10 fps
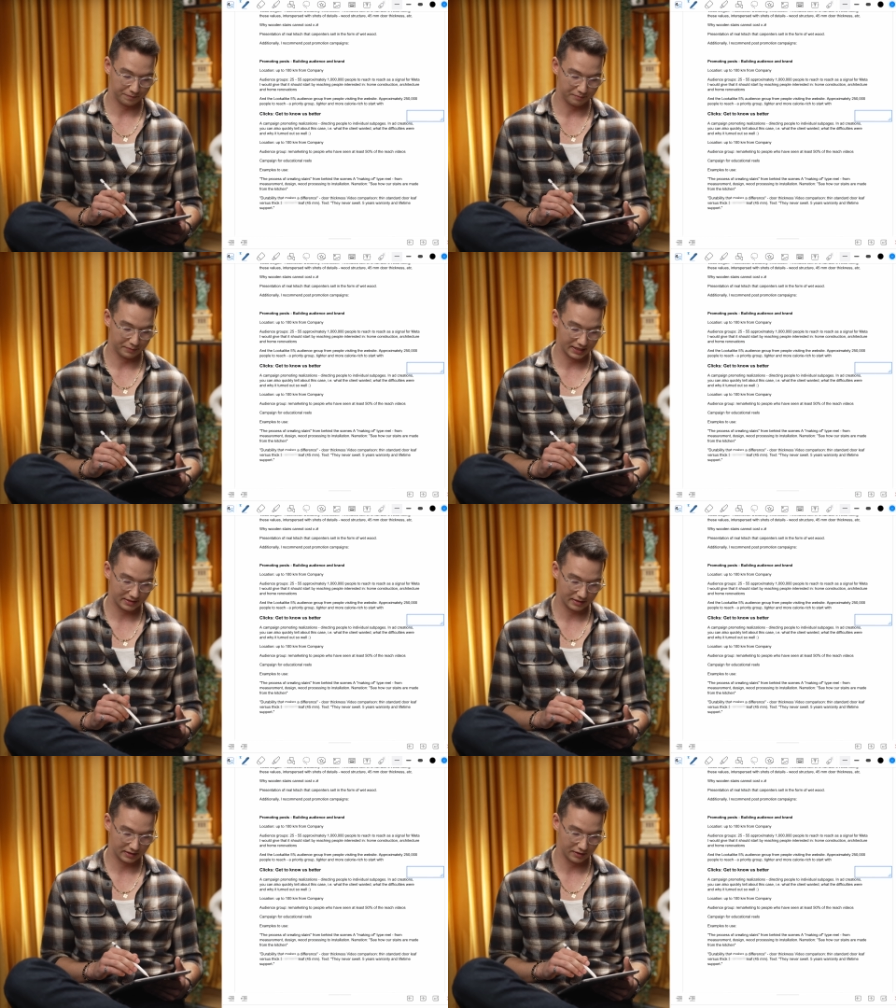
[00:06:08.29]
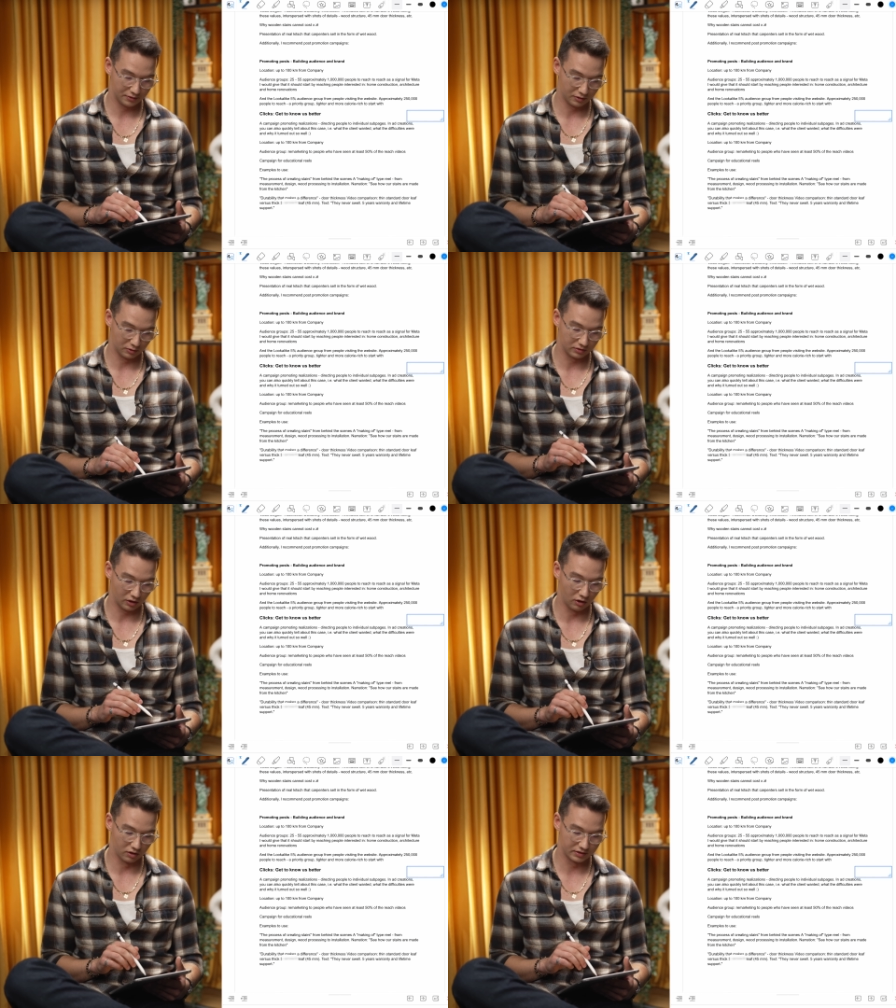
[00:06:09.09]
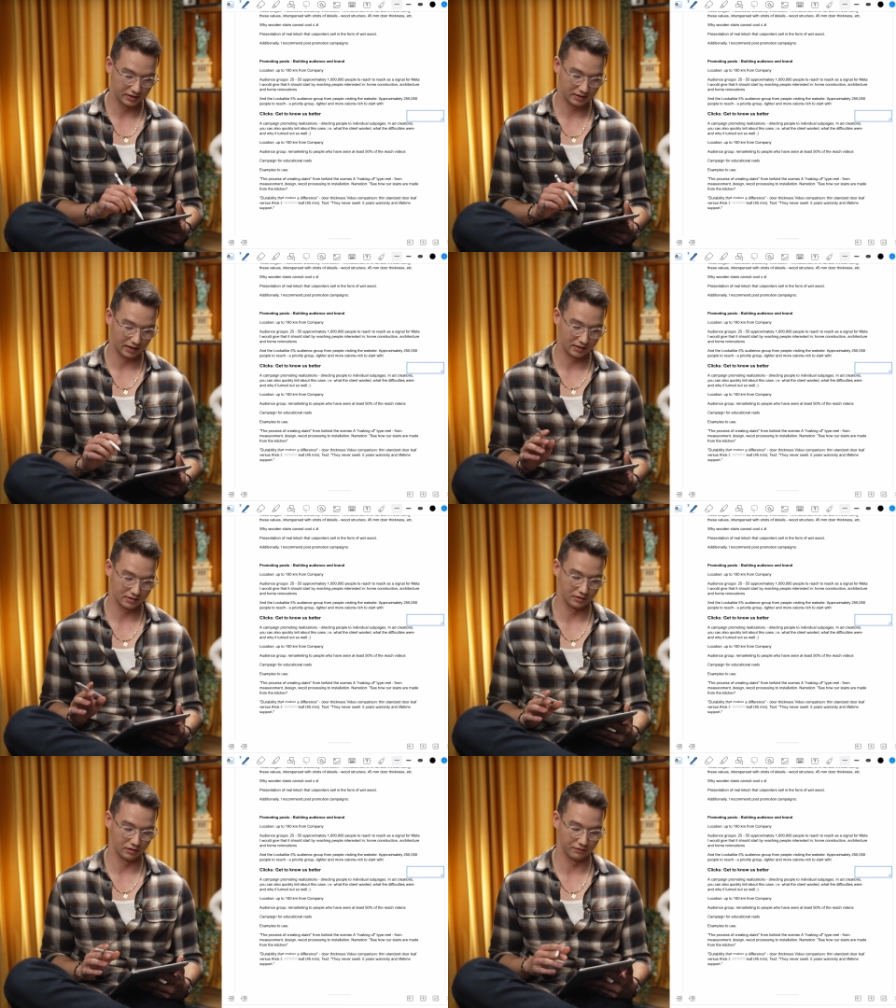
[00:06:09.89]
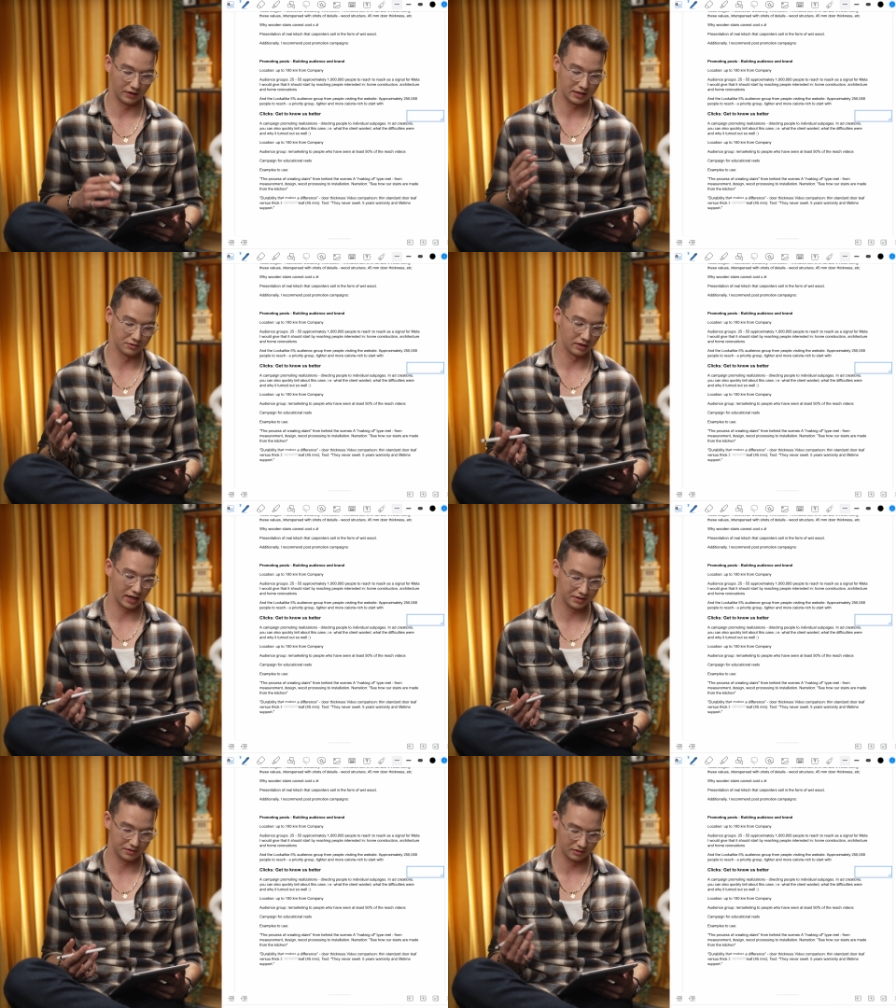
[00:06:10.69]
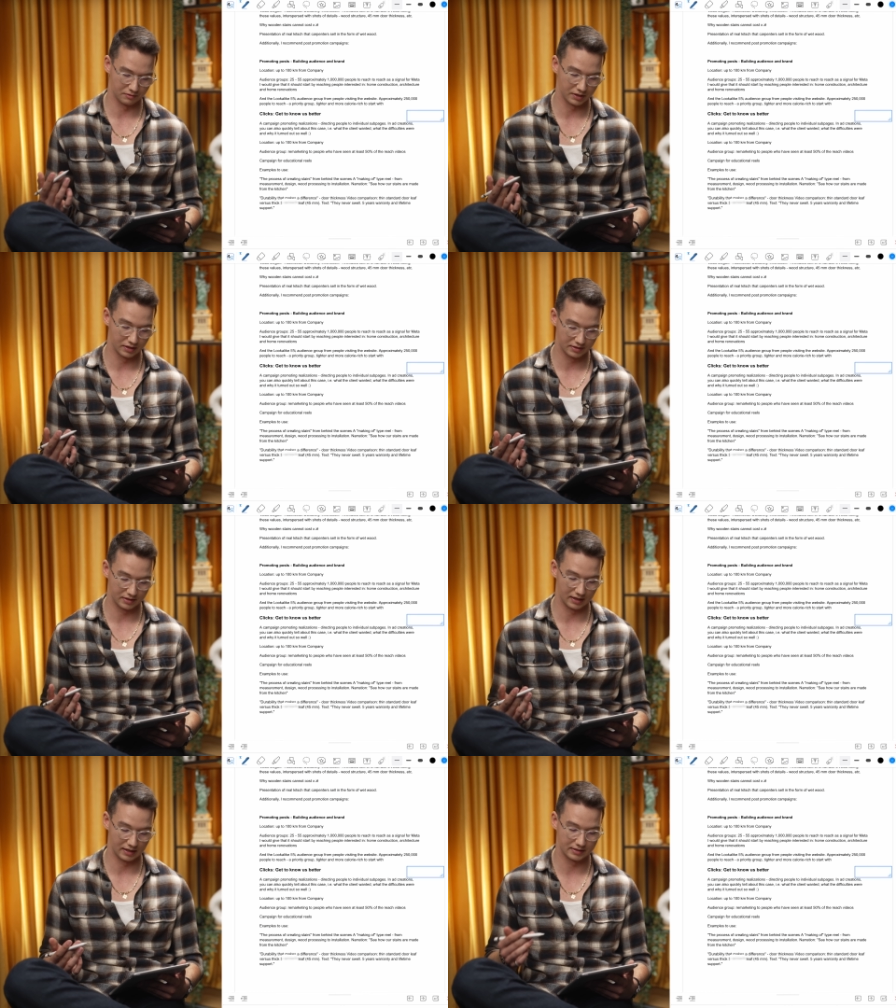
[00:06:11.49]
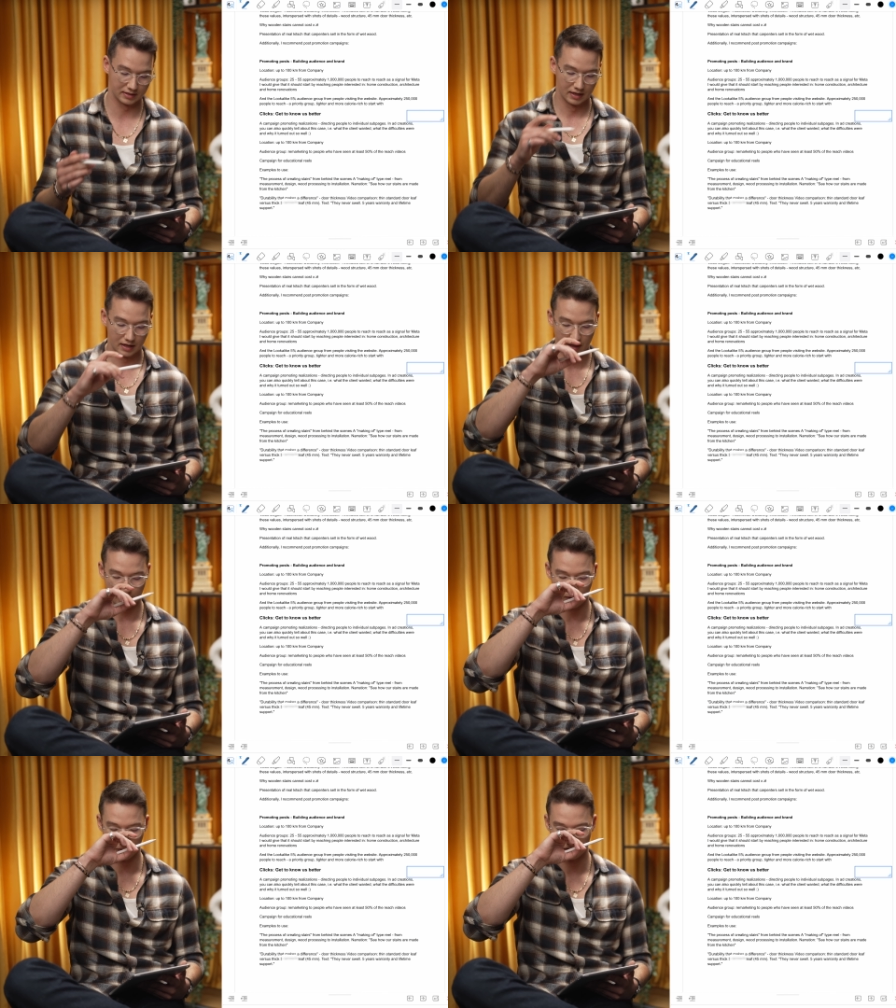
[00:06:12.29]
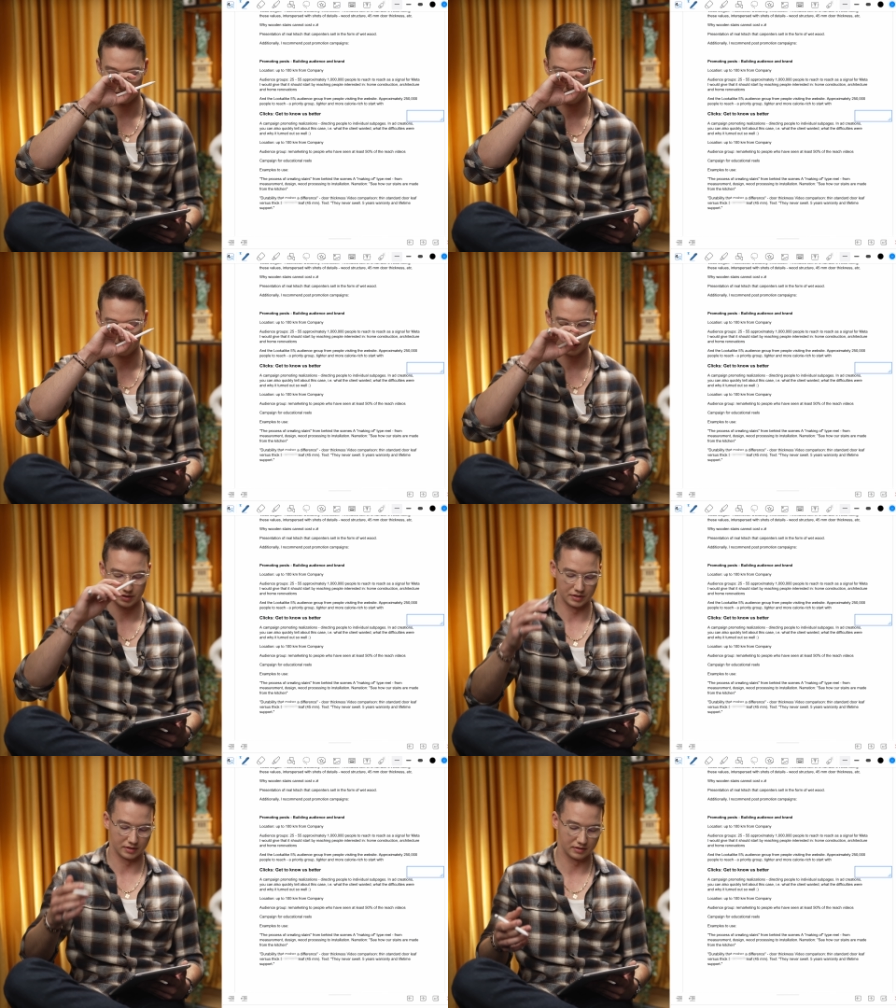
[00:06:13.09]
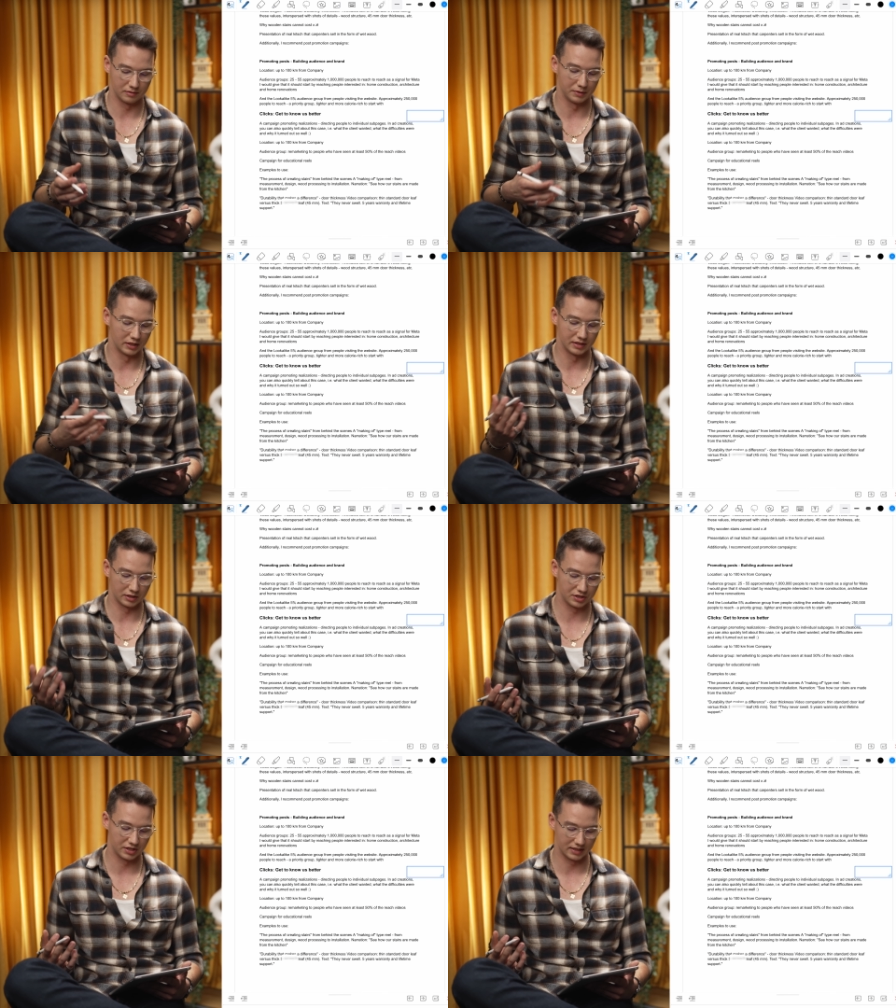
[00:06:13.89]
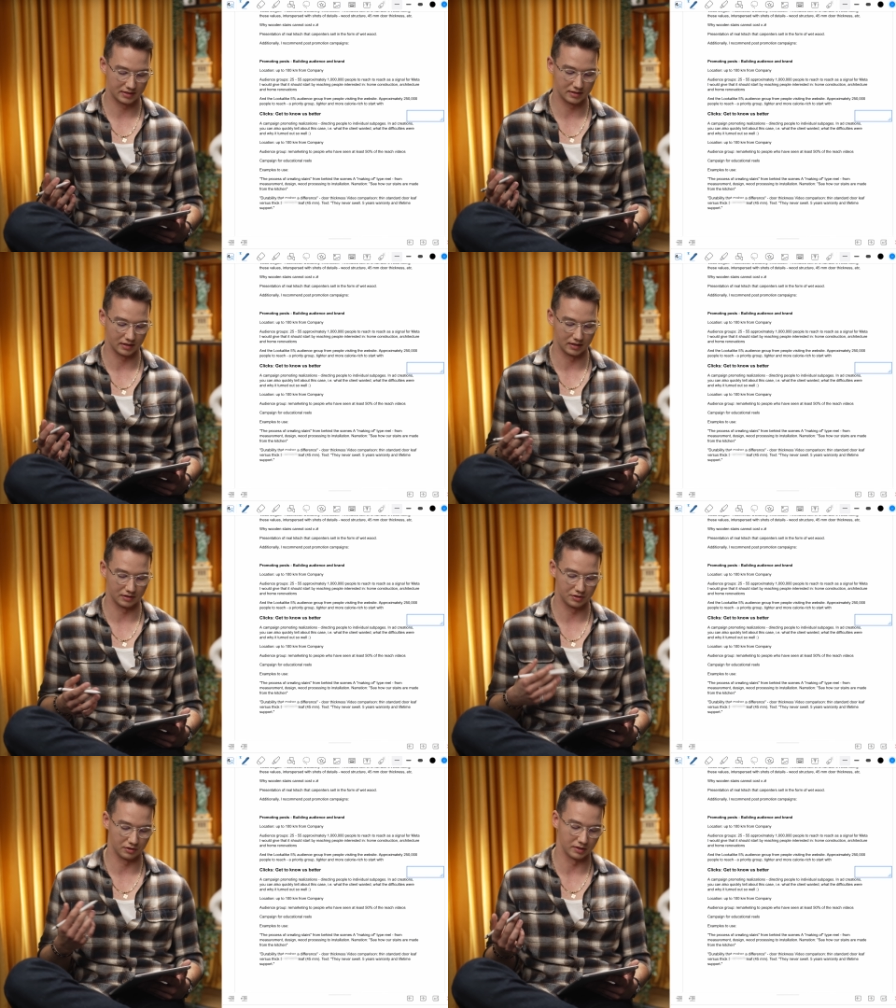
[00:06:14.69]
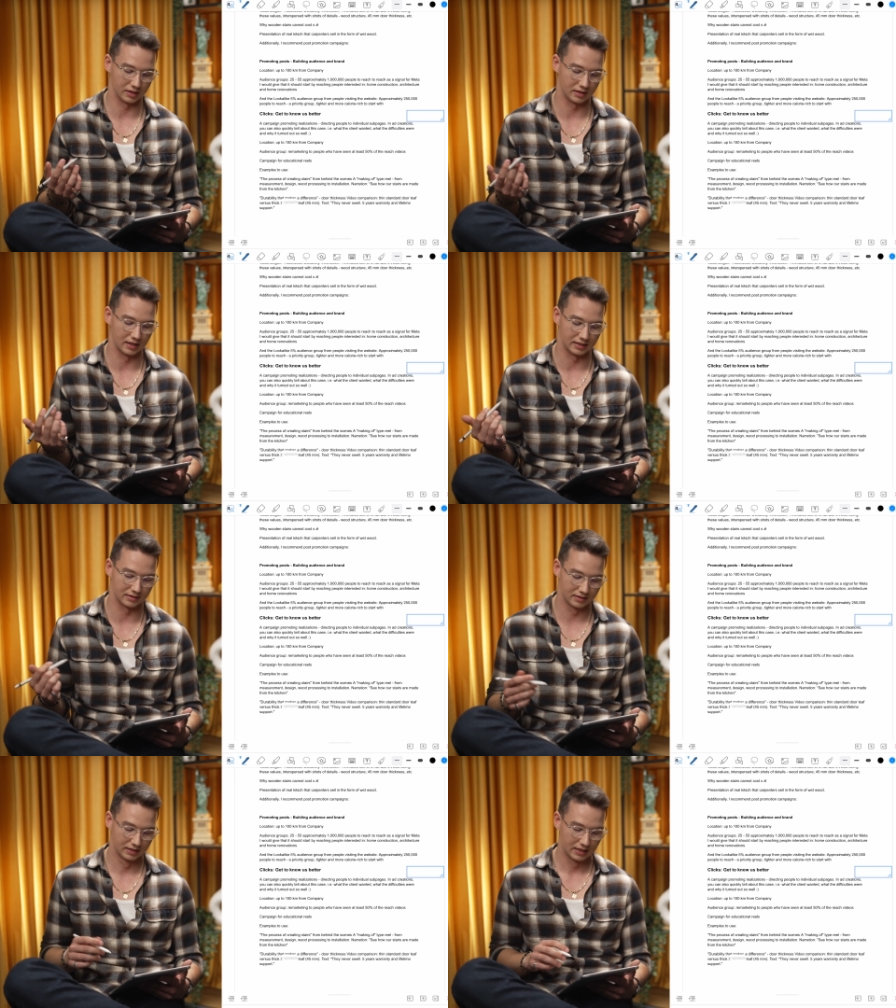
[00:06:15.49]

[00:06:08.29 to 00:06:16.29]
Basically, all these kinds of educational reels that will be just building trust and showing that